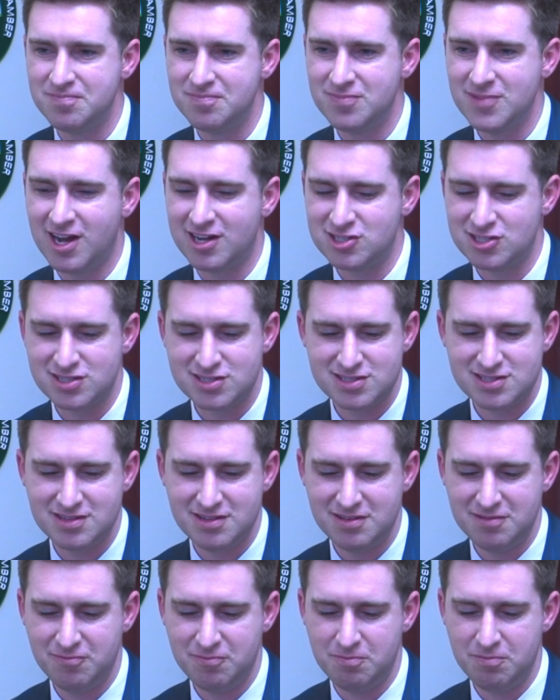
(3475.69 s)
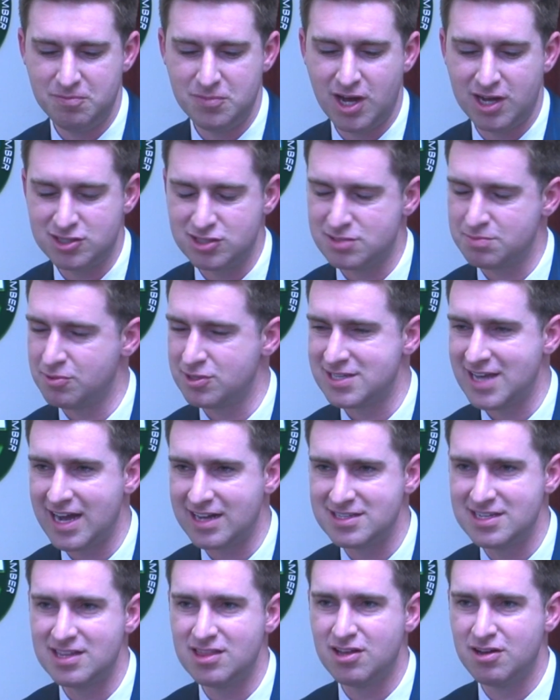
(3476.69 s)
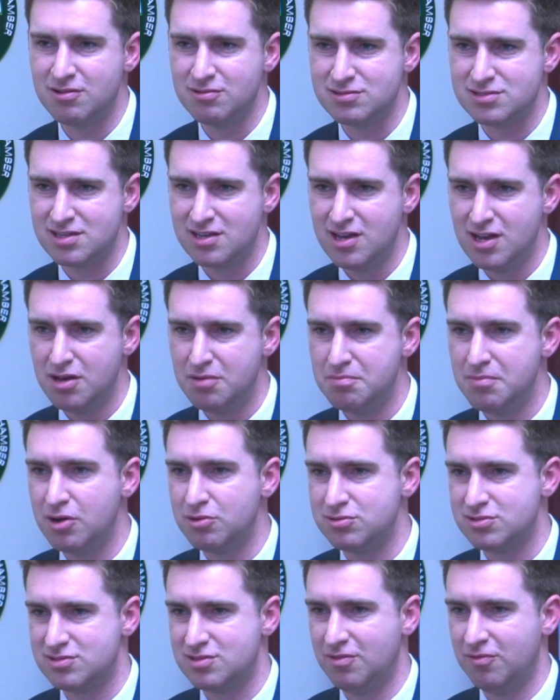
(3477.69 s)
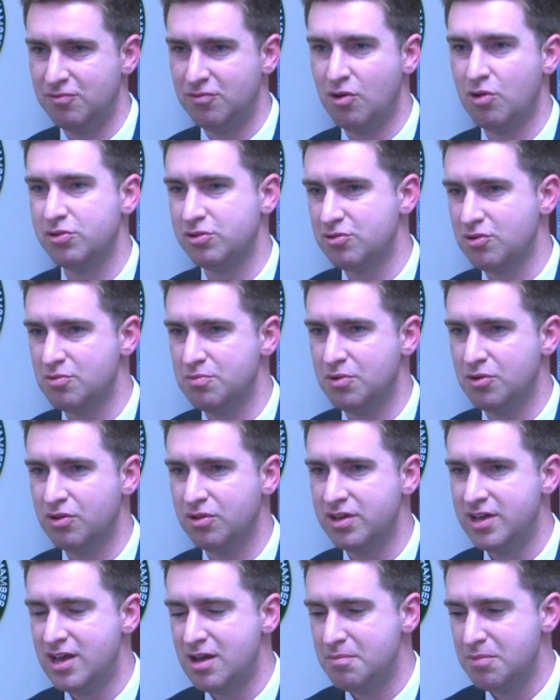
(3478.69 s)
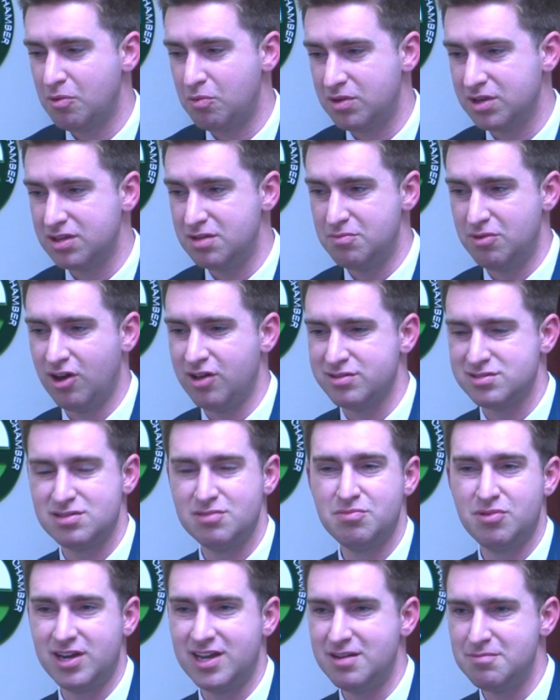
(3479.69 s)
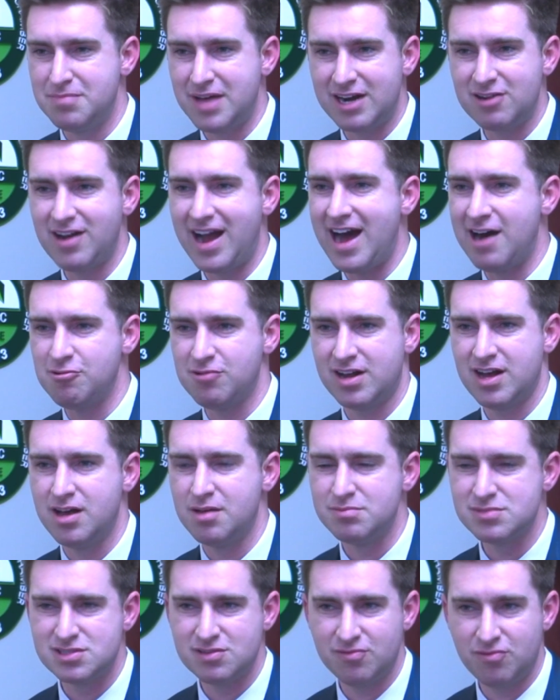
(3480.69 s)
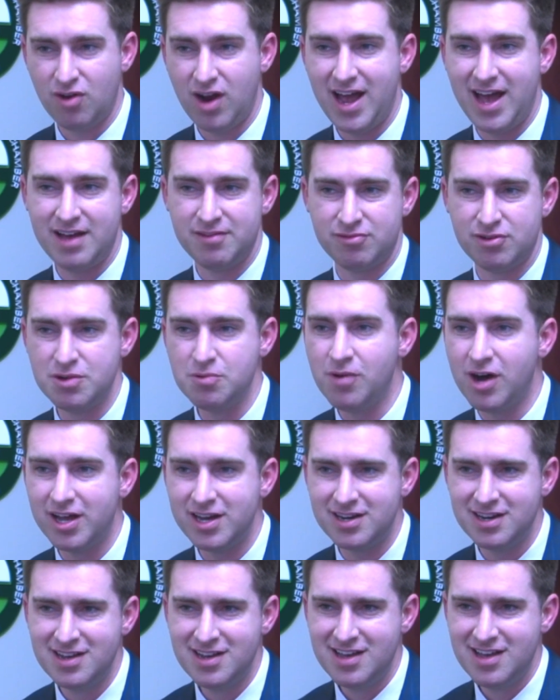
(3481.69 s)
not just protecting those most vulnerable, but really also bringing better outcomes for everyone.